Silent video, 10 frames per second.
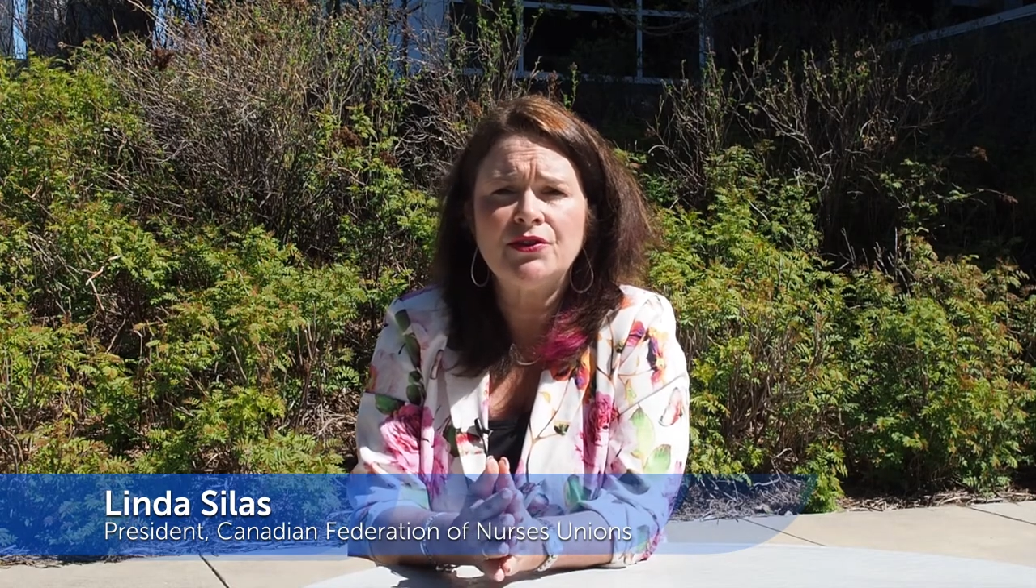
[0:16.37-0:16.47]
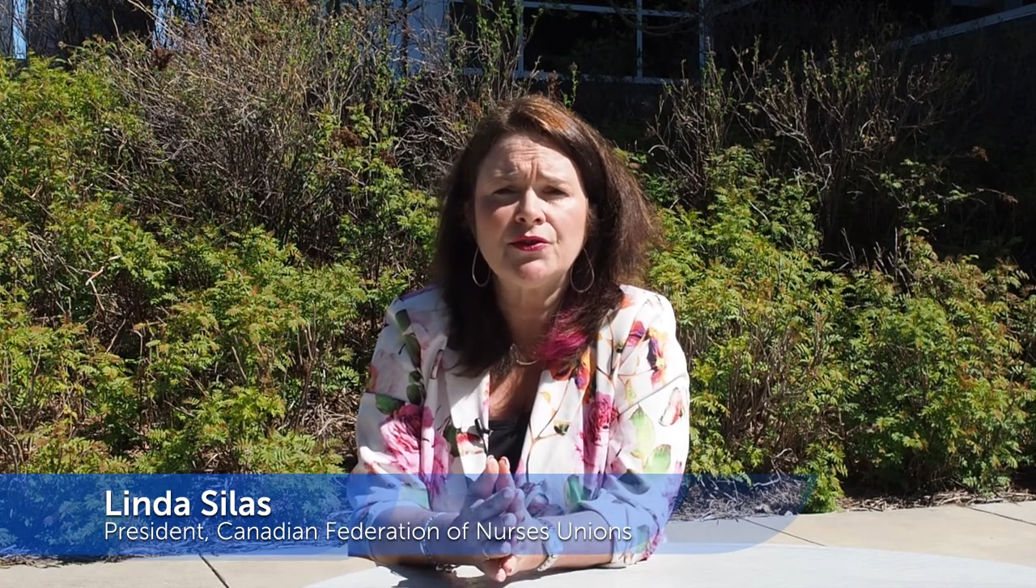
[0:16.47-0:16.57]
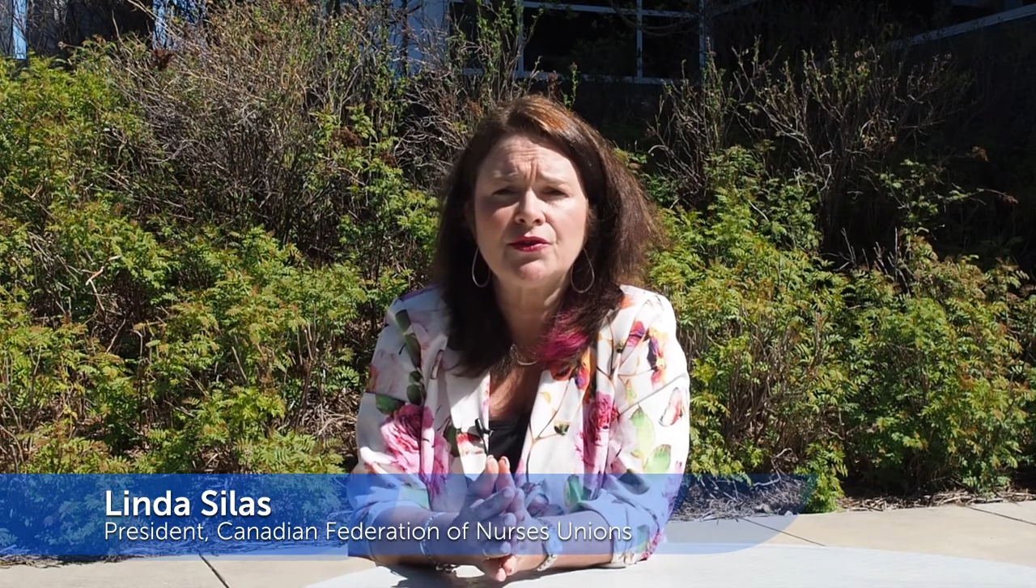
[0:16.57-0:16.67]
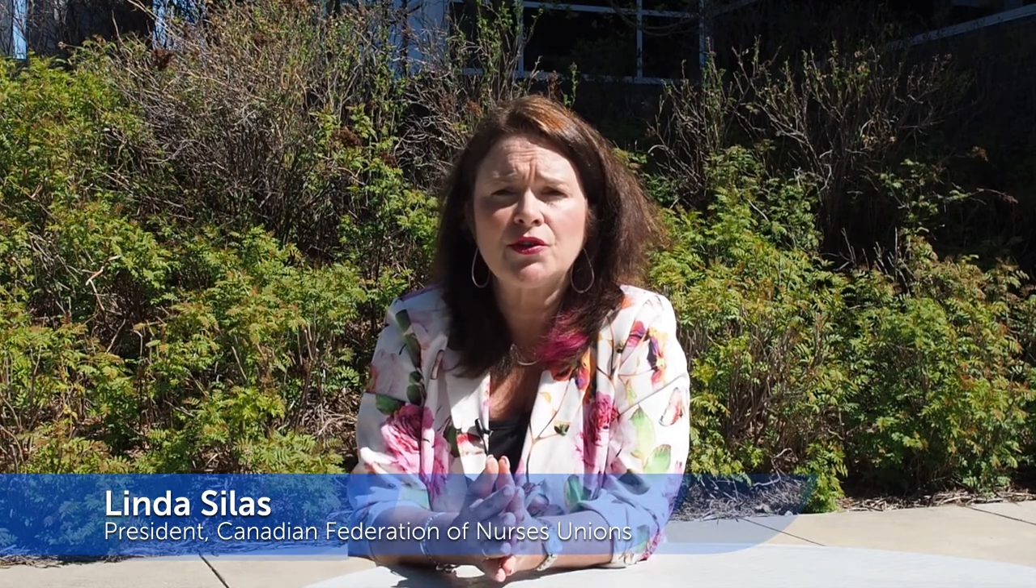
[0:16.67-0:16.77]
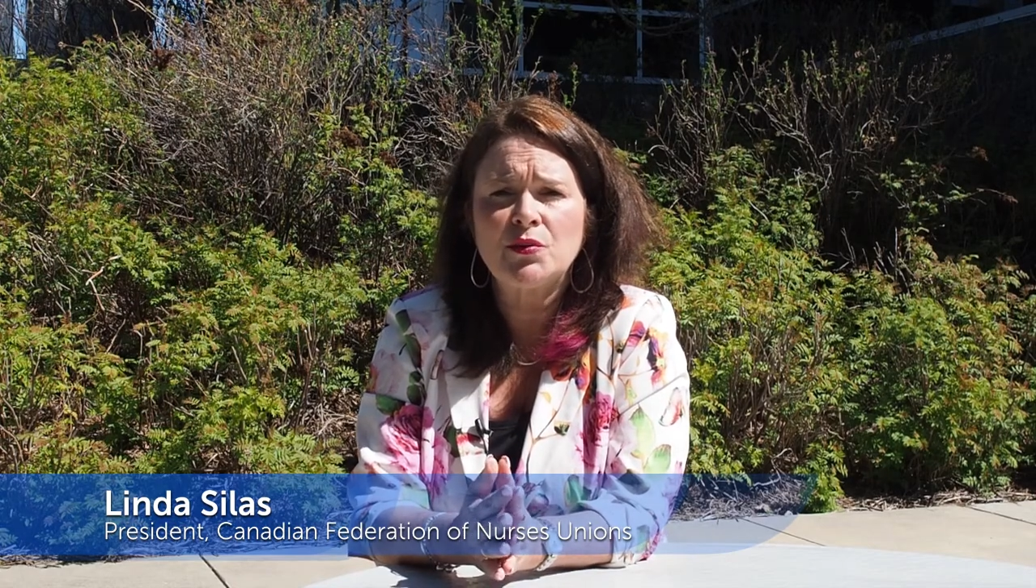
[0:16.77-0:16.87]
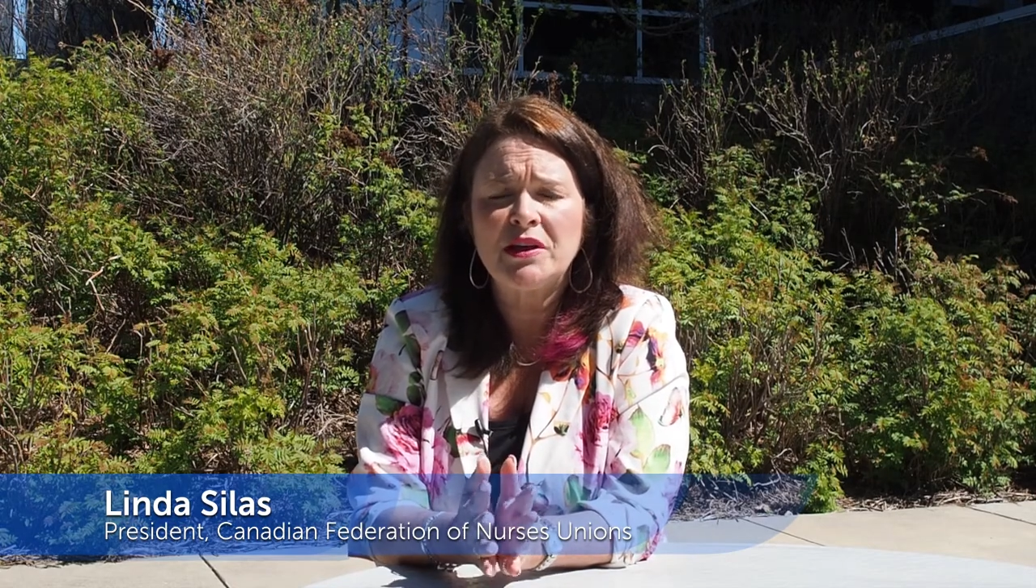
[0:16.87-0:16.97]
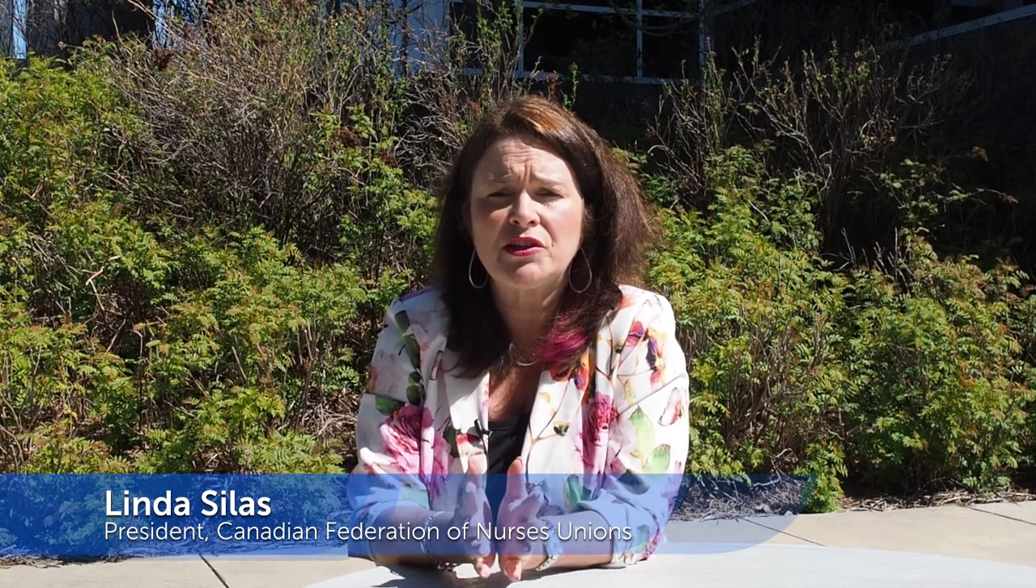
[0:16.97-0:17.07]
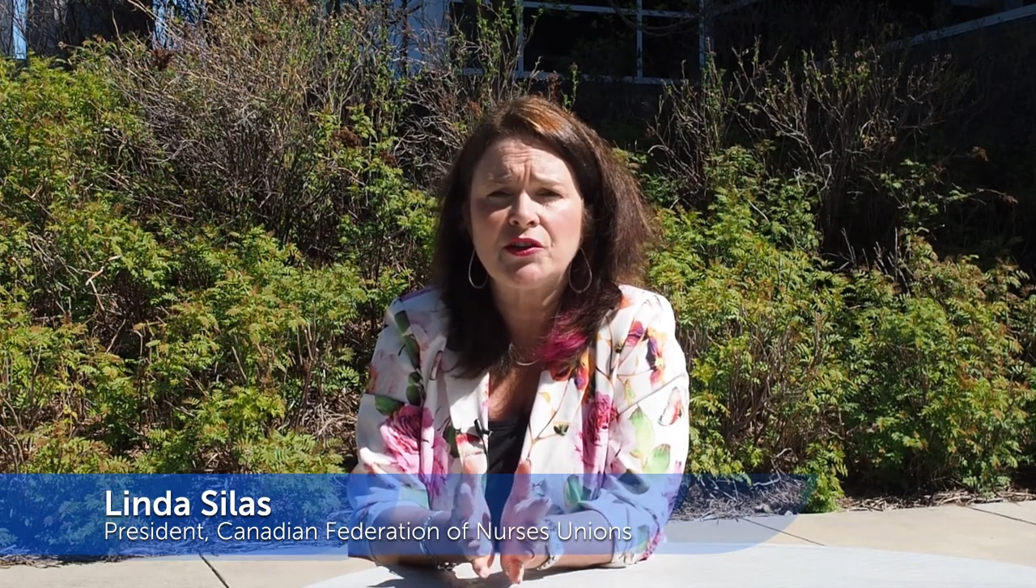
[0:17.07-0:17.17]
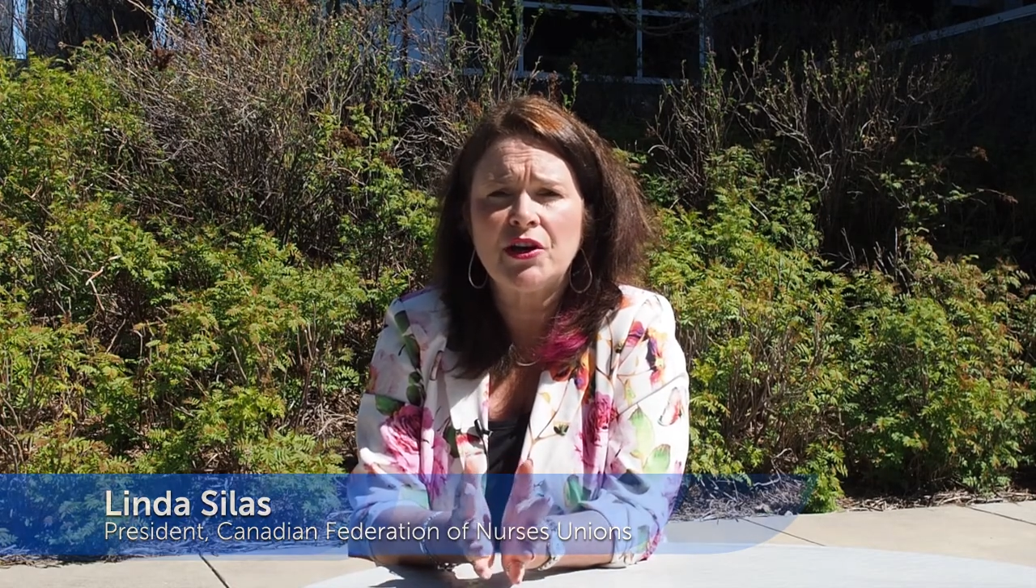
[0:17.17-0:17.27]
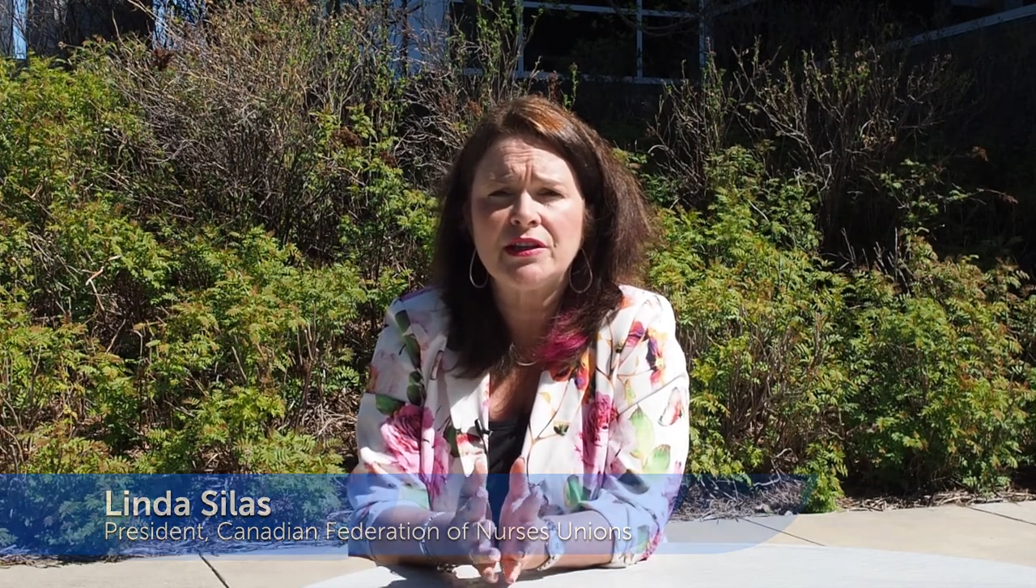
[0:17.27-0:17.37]
Nurses Week
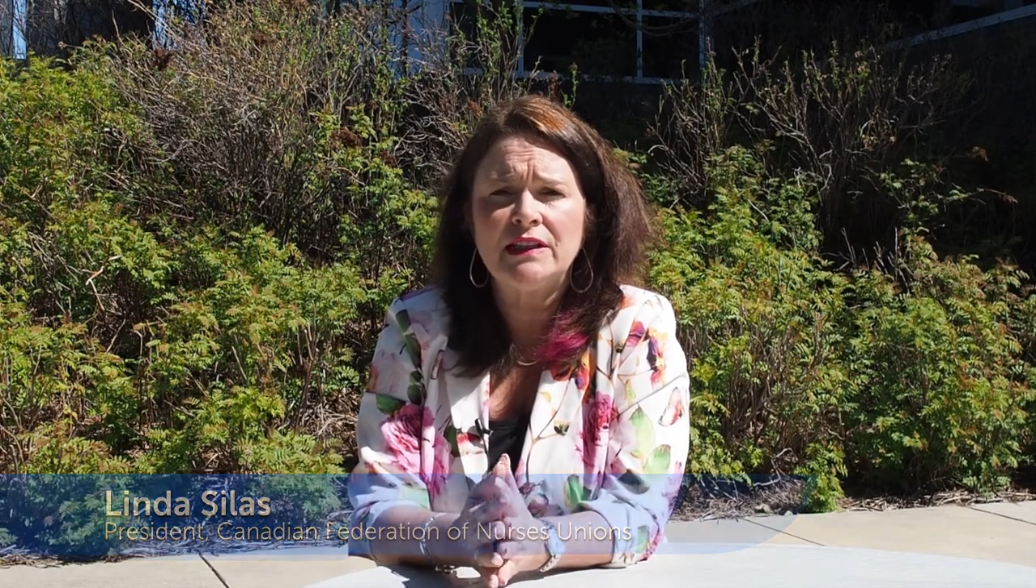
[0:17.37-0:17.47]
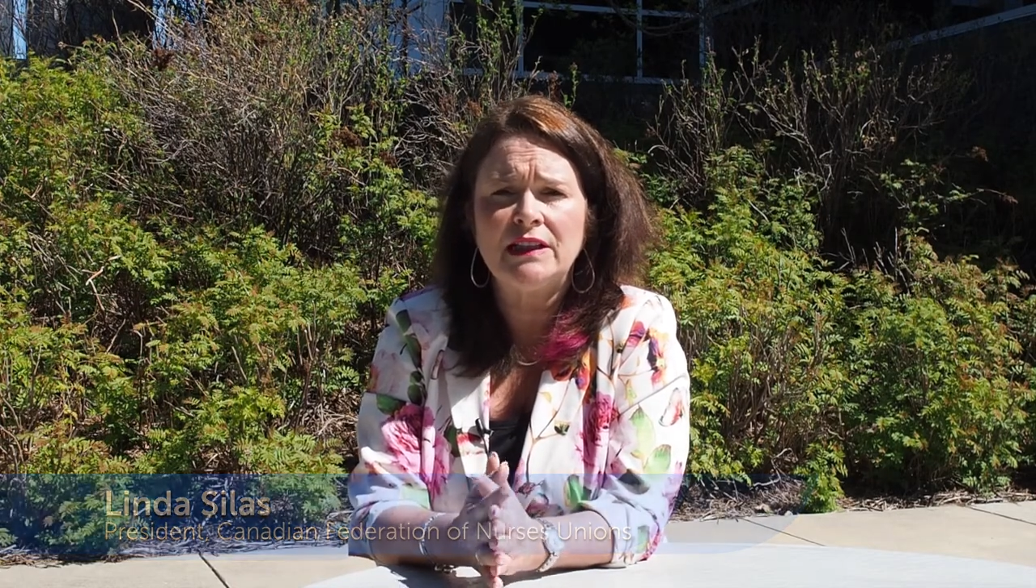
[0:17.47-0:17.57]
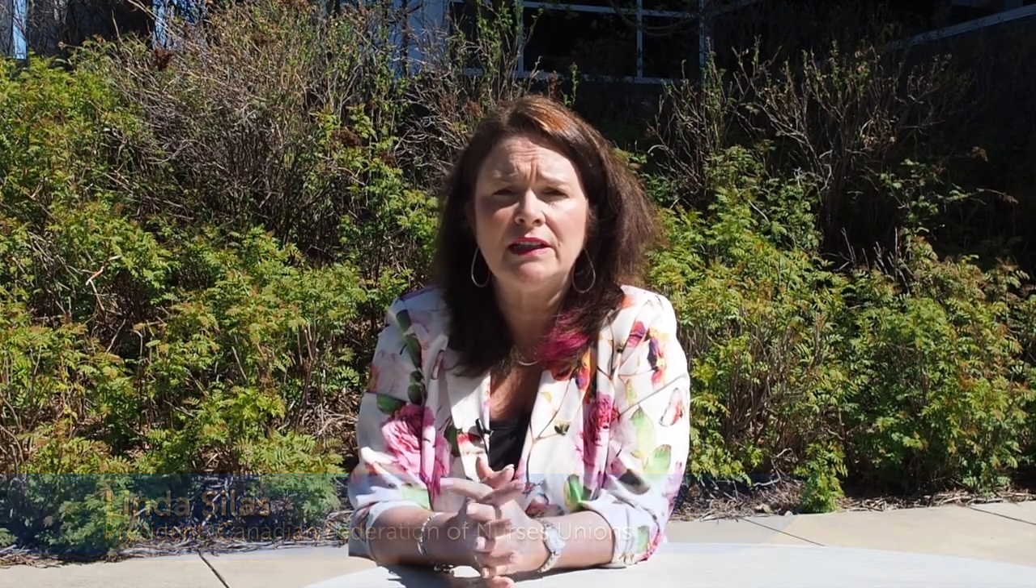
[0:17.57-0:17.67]
started